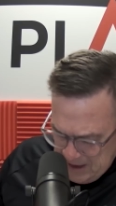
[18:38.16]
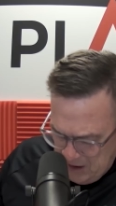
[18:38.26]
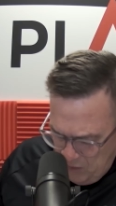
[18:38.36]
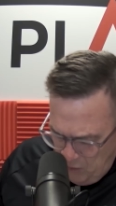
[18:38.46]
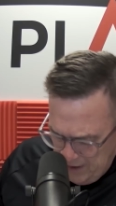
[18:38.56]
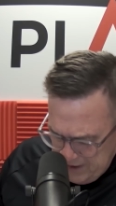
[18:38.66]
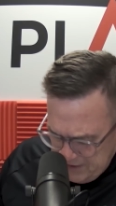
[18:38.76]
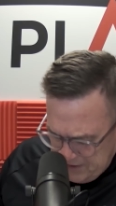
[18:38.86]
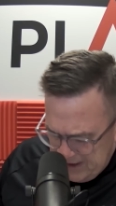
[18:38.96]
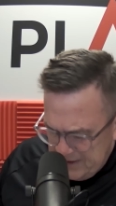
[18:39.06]
So, what did
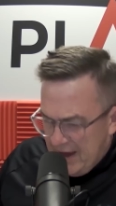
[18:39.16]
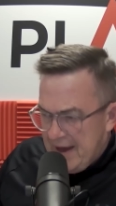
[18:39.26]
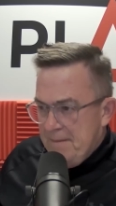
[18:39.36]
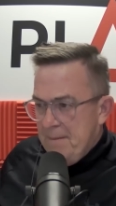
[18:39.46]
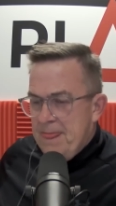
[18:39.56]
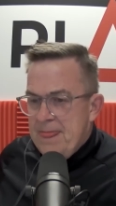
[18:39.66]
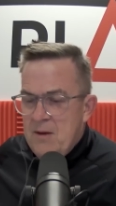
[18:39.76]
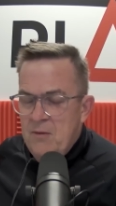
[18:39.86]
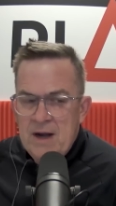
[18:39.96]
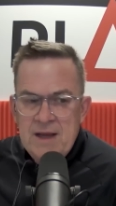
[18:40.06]
you think of that?
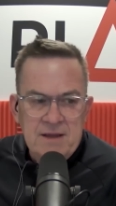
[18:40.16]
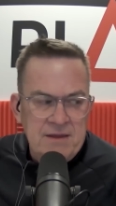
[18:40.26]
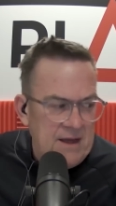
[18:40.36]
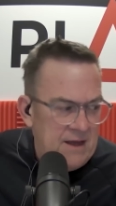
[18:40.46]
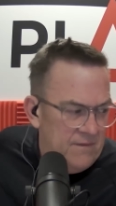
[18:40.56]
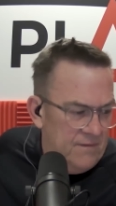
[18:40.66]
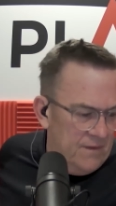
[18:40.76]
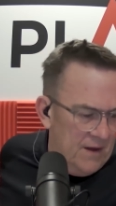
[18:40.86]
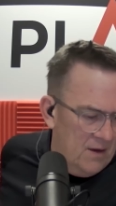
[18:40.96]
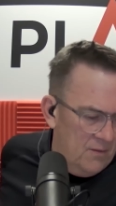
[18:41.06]
what did you think
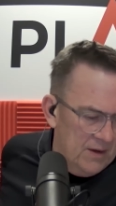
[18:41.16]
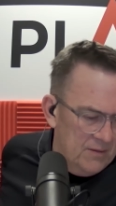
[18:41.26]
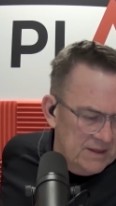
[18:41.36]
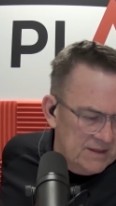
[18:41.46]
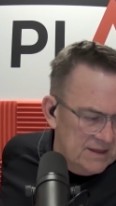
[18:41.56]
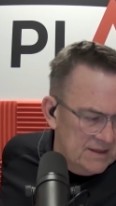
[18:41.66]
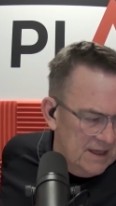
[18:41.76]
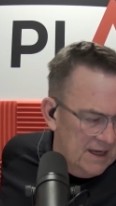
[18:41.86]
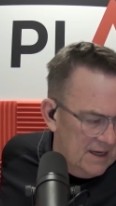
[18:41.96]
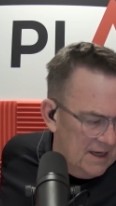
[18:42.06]
of uh, where
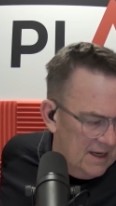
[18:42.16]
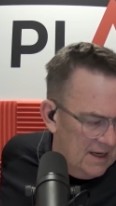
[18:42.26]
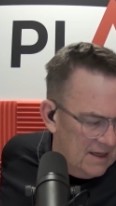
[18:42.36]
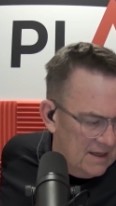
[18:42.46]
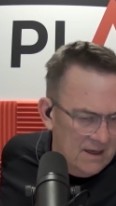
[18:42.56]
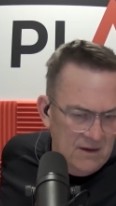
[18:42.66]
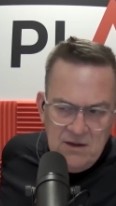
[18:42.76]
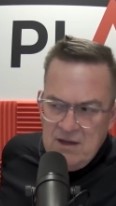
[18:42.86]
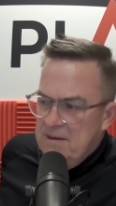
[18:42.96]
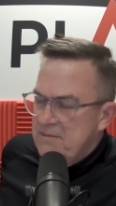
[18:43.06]
Winston's at? And
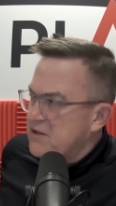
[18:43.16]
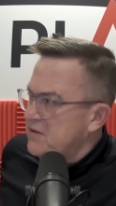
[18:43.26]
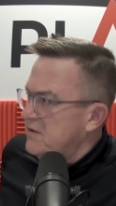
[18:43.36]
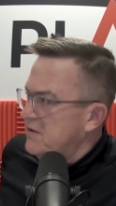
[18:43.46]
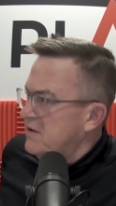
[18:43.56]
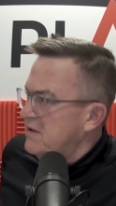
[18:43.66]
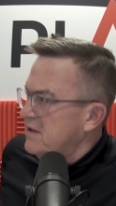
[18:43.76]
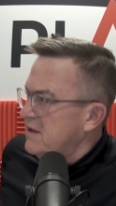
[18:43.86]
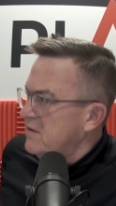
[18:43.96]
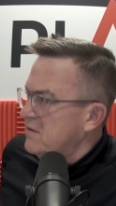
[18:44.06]
look, I'm sure
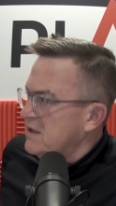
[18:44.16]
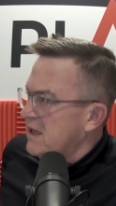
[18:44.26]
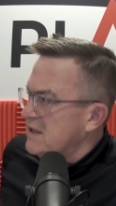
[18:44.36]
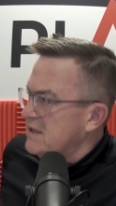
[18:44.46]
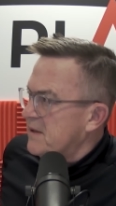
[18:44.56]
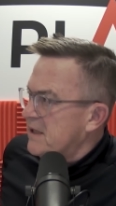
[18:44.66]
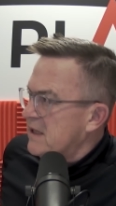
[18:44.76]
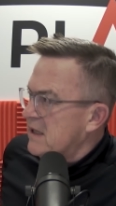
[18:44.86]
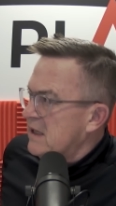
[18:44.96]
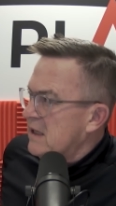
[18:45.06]
they'll all start
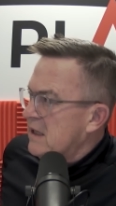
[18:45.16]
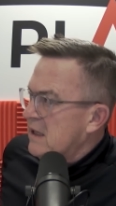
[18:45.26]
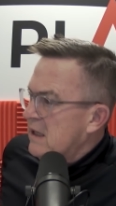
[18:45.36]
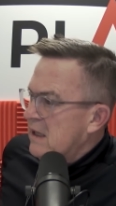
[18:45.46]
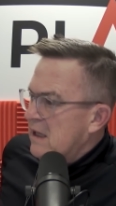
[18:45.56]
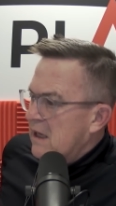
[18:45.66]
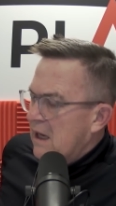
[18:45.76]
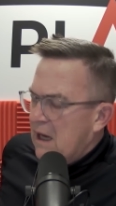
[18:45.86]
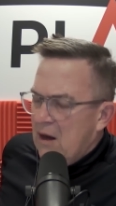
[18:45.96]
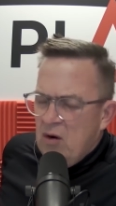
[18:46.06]
spinning.
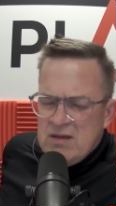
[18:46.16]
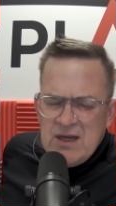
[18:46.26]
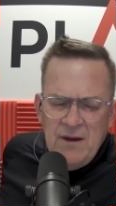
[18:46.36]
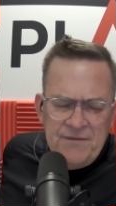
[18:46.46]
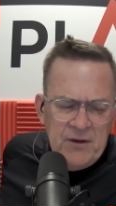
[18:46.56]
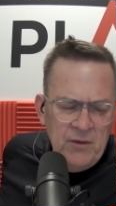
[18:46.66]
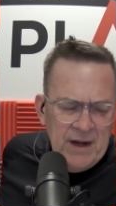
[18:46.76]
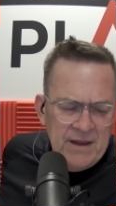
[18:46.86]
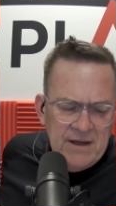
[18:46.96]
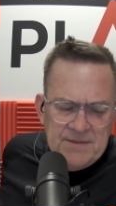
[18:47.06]
Uh, also, if you're
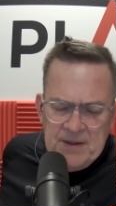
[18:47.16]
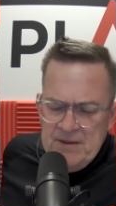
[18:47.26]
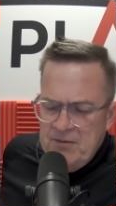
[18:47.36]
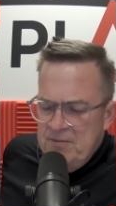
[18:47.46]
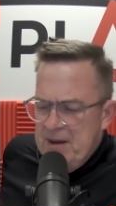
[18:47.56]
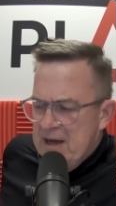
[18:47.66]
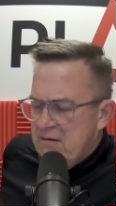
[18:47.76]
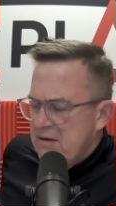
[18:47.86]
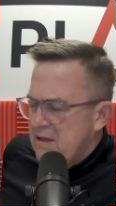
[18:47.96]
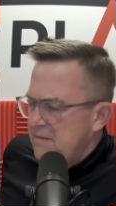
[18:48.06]
one of those people back,
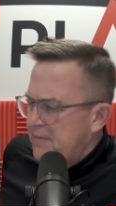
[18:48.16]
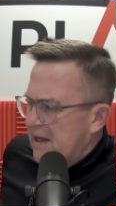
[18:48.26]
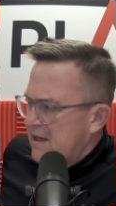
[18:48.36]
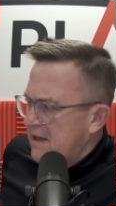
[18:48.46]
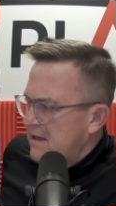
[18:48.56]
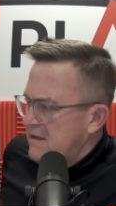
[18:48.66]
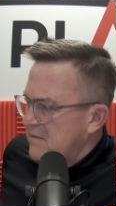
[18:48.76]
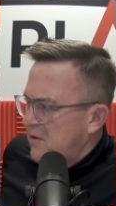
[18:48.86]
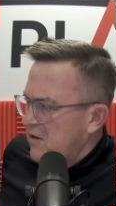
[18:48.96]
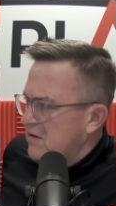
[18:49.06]
backing
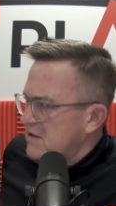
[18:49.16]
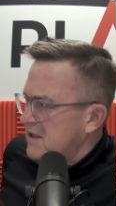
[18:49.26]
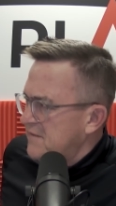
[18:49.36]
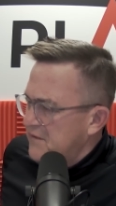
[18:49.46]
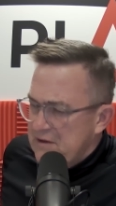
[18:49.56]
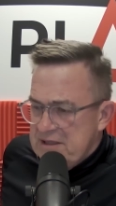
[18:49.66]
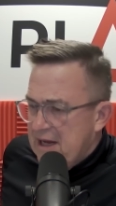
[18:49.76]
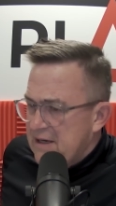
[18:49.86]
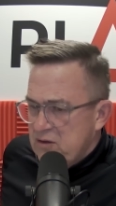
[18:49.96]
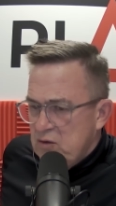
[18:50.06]
Democracy First
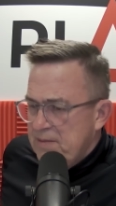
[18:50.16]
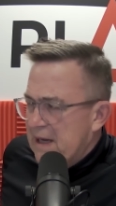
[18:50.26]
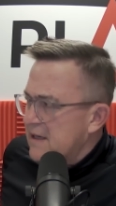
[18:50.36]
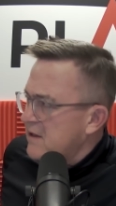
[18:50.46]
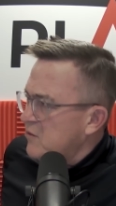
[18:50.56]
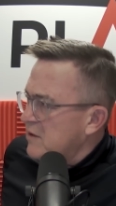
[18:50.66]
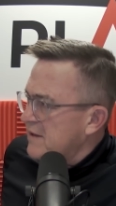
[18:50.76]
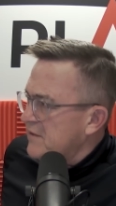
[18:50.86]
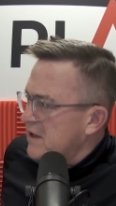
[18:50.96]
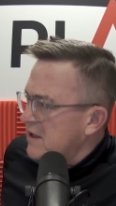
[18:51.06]
Outdoor Party or
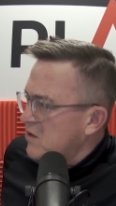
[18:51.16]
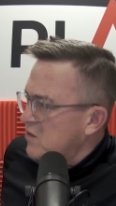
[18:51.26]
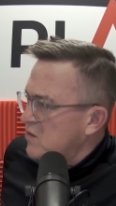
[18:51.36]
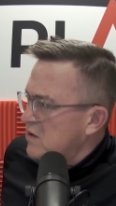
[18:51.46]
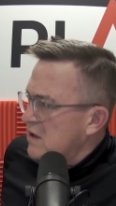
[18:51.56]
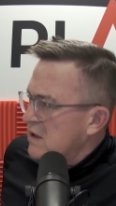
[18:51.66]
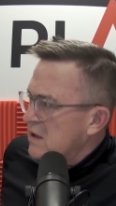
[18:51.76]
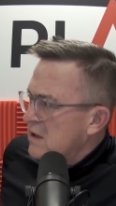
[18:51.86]
whatever they're called,